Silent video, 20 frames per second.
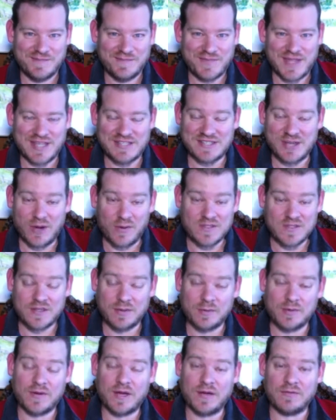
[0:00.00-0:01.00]
As always, I'm
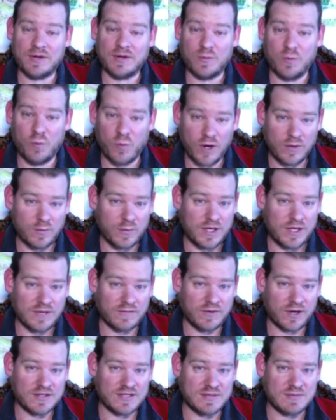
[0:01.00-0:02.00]
recovering one week of
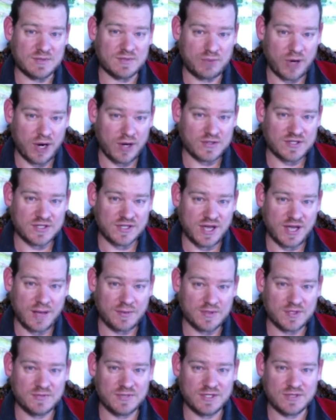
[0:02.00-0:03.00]
our team's progress and
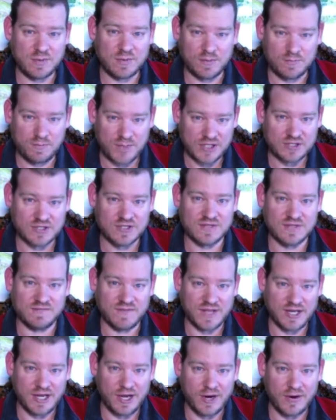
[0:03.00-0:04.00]
accomplishments with pictures and
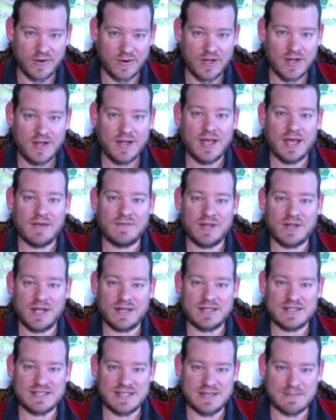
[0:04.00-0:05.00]
video. And if you'd
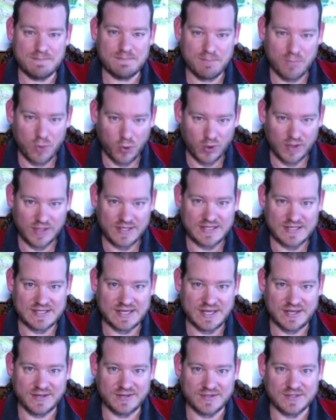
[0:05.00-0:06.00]
like to see more
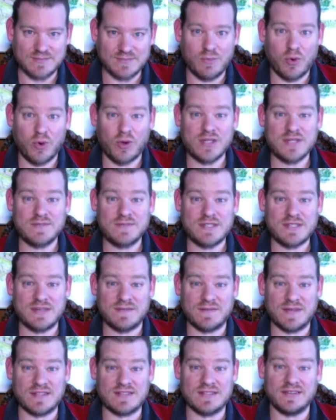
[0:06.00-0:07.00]
details, more
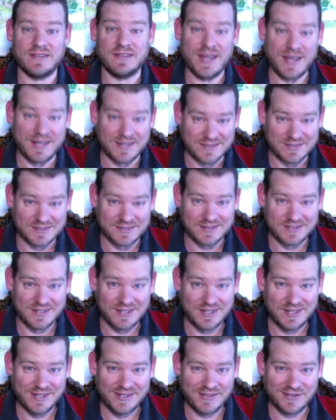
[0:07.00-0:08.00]
specifics, links
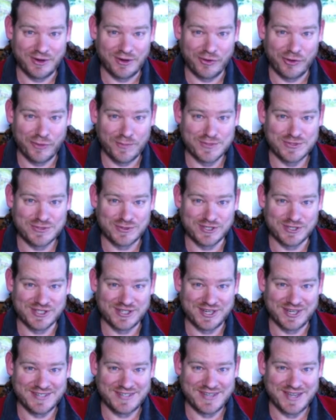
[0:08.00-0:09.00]
to all open source
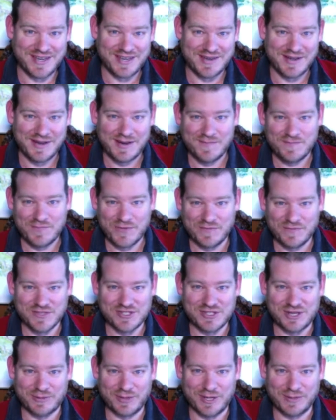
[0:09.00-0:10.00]
content, you can
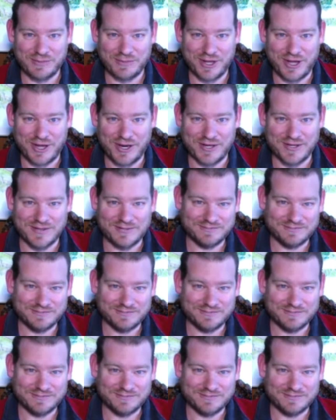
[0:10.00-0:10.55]
visit our written blog.